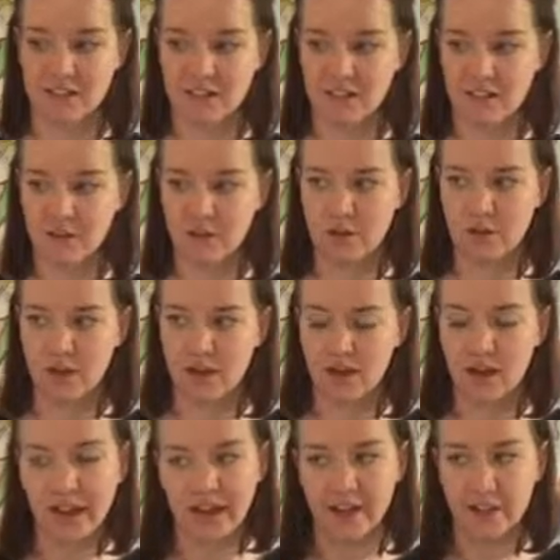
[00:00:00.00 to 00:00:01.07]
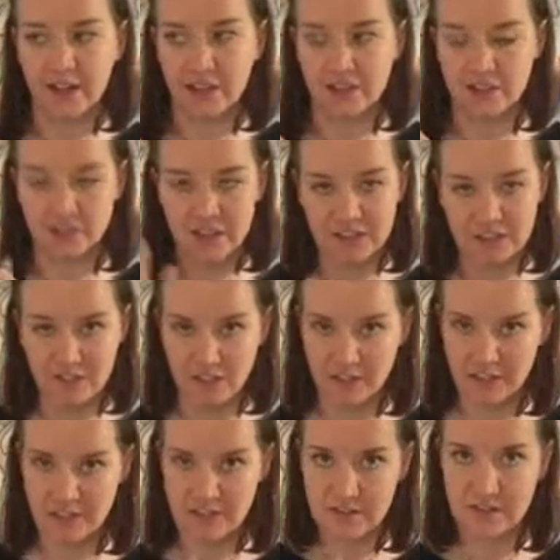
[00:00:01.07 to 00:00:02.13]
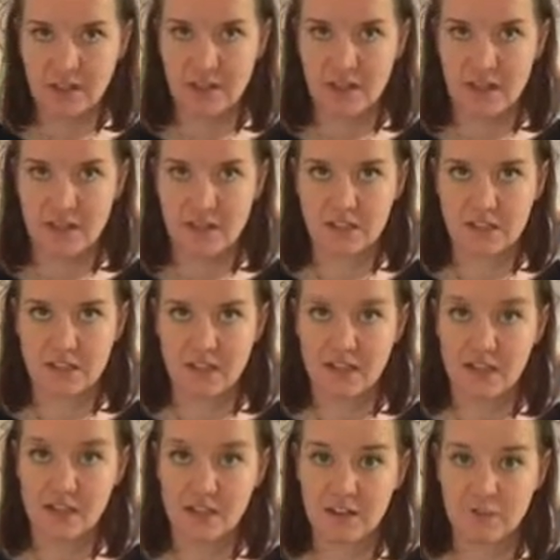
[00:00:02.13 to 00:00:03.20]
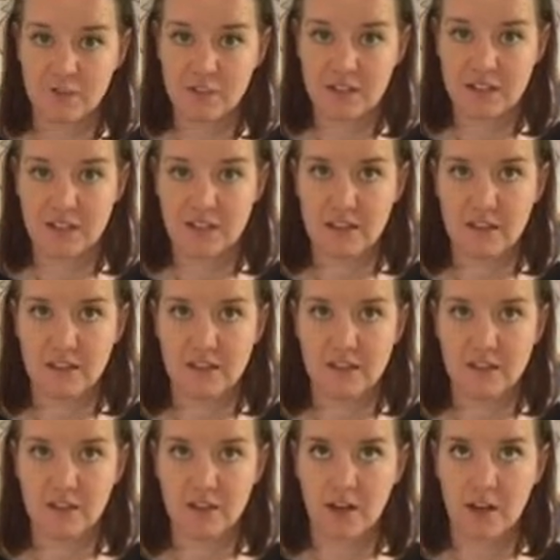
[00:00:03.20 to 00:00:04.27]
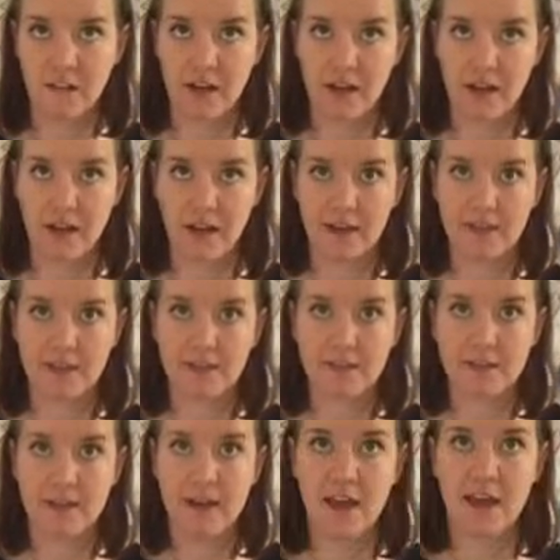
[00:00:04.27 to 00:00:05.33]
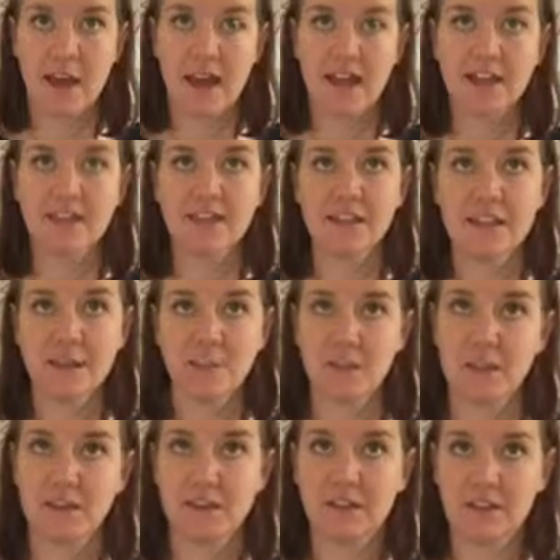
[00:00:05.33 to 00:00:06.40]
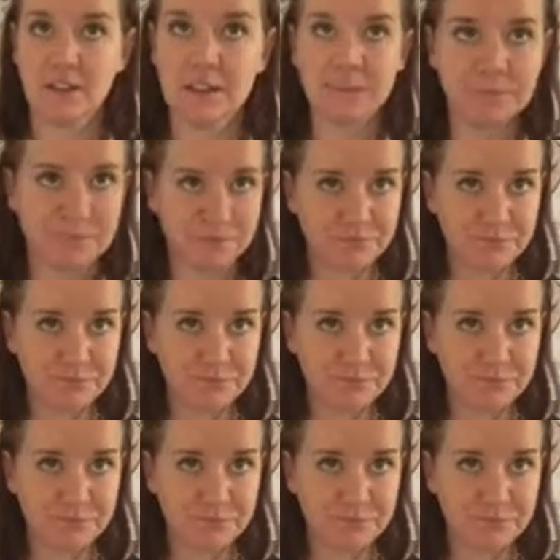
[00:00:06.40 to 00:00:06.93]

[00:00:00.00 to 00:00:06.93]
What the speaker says: that I just learned is that recently Instagram has added the ability